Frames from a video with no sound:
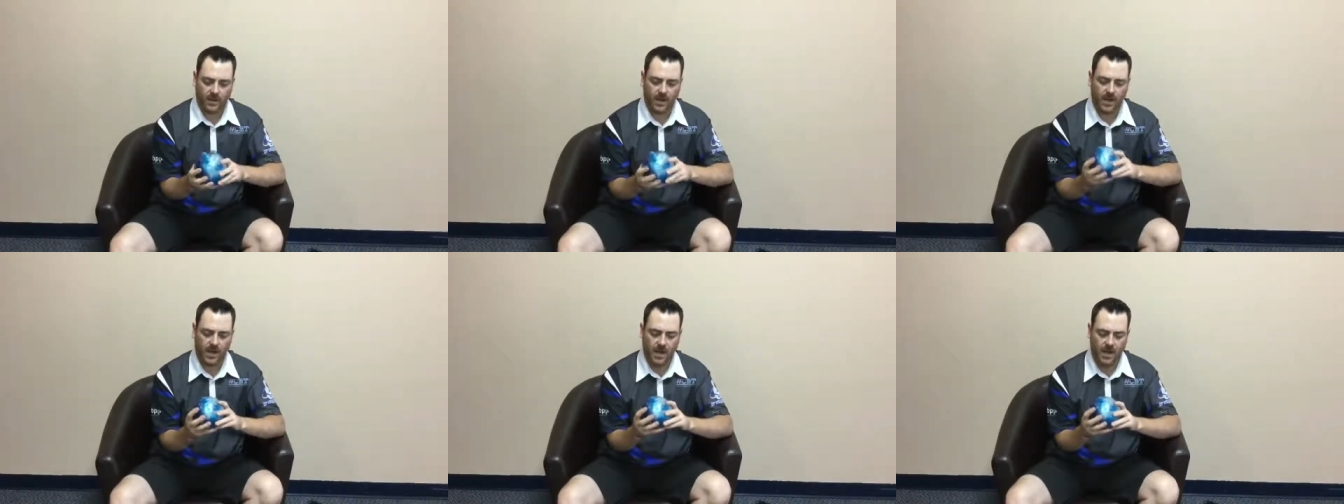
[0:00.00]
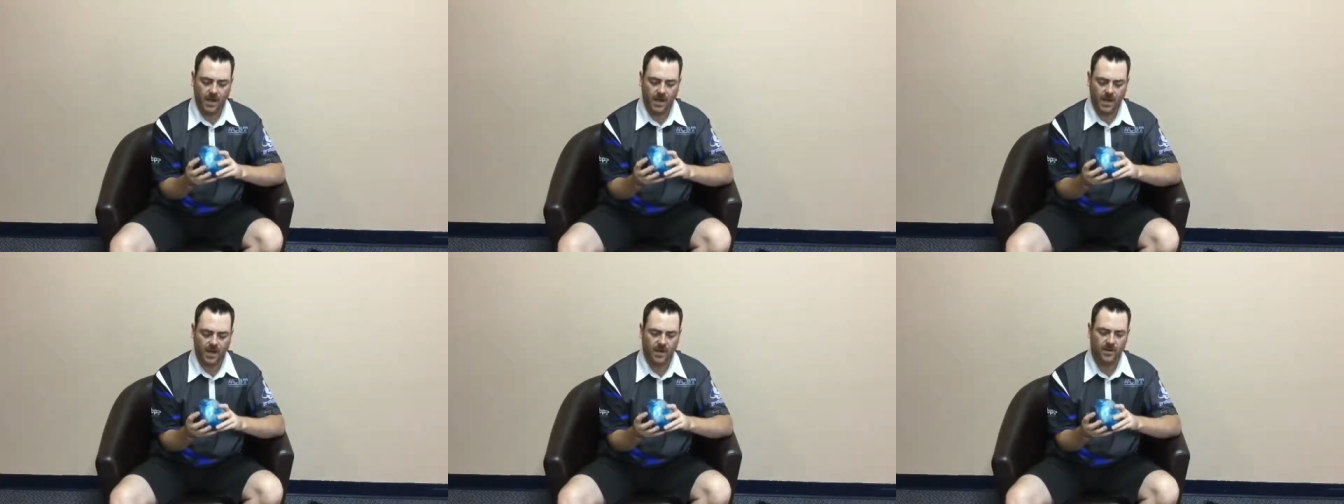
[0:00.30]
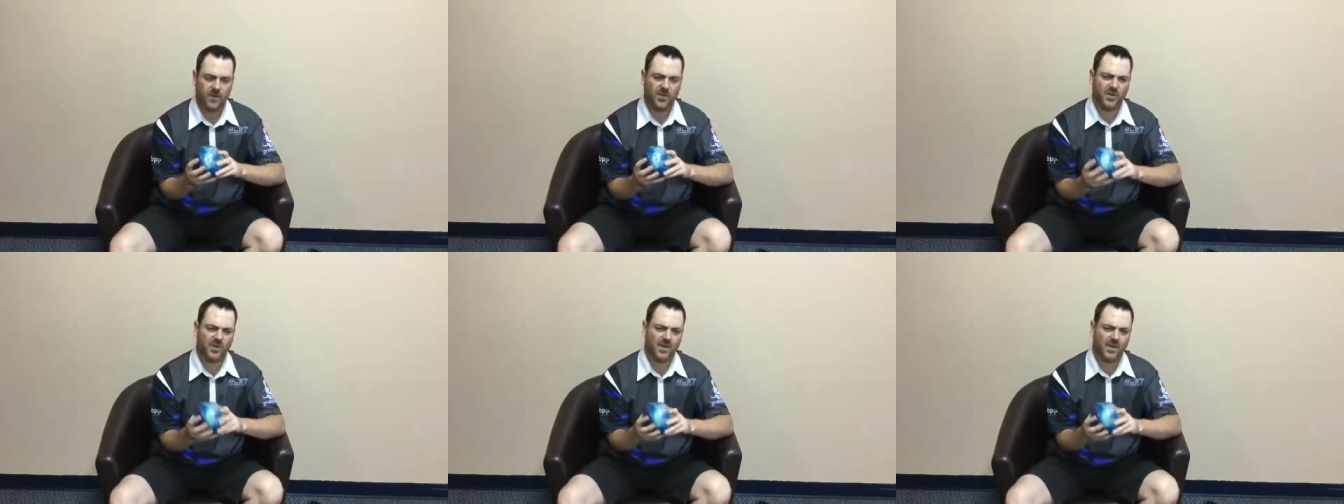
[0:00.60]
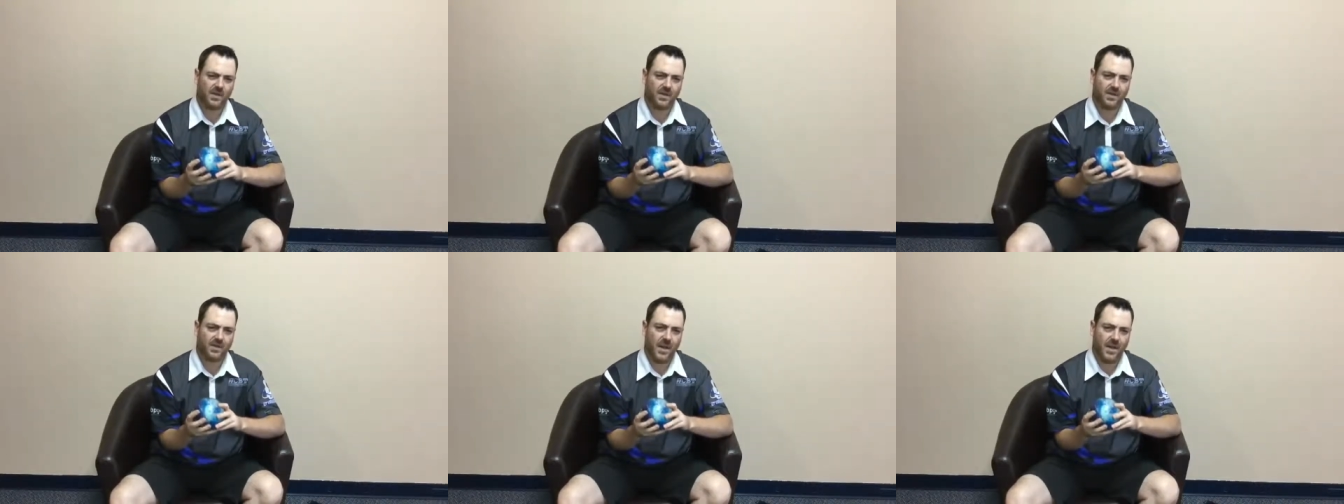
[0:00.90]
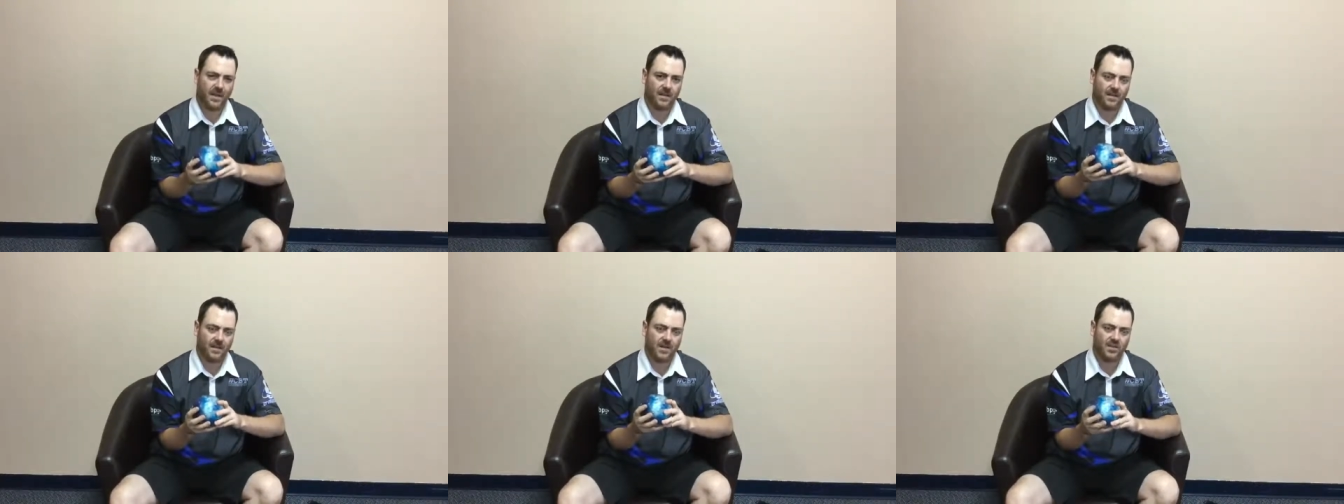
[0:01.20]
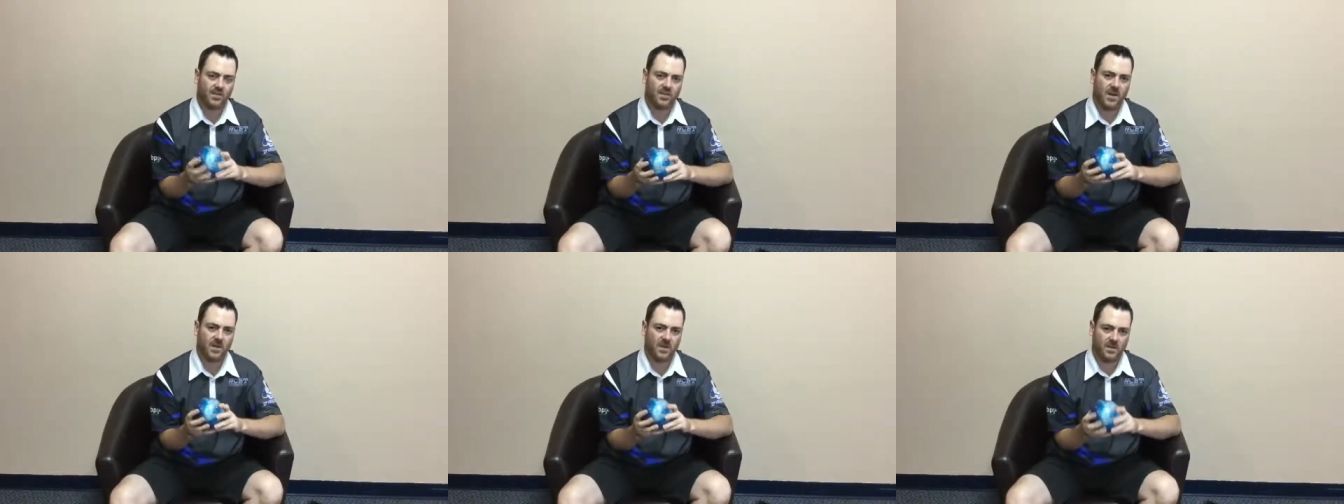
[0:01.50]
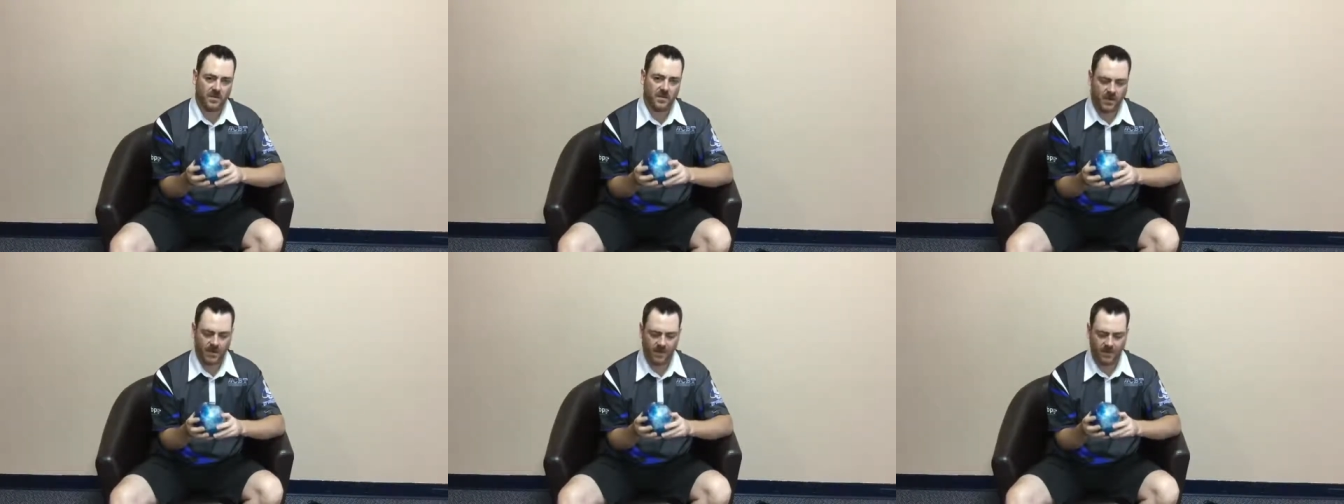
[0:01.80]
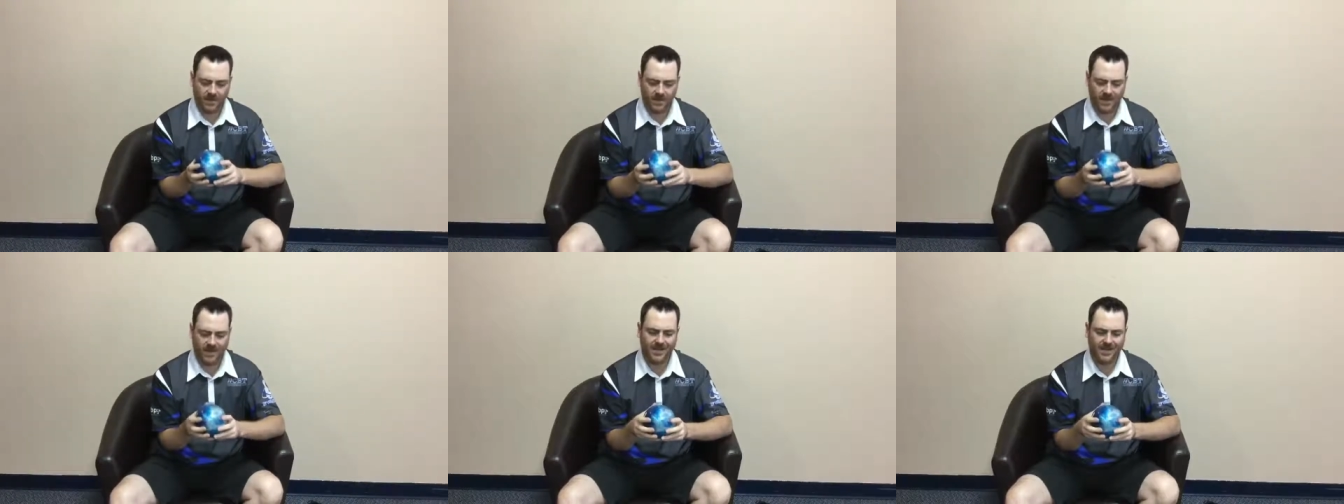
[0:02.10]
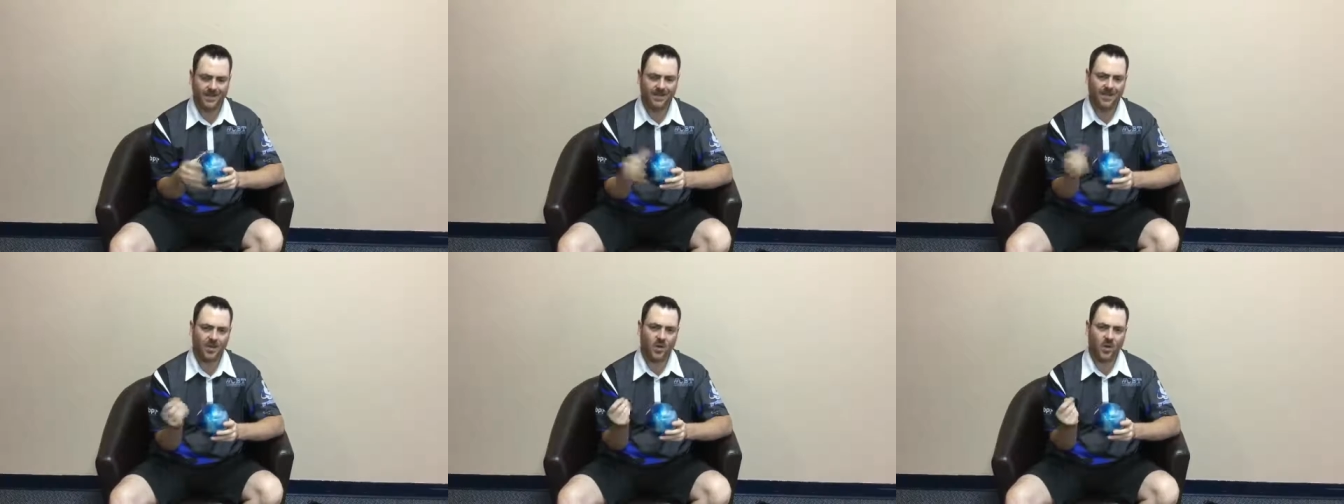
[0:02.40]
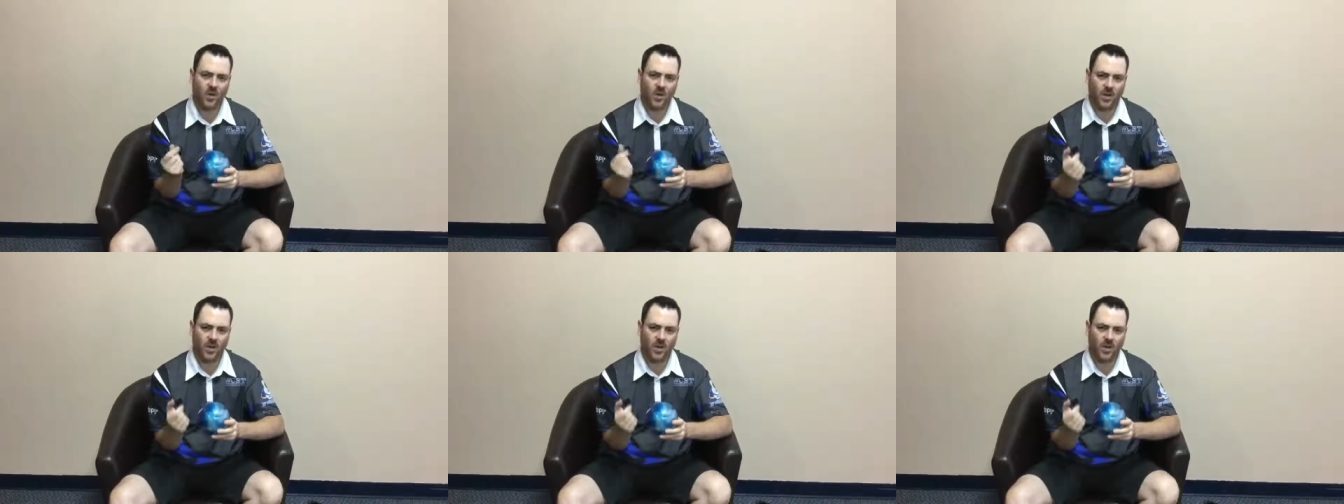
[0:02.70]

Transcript: Uh, I don't use this that too much because it gets a little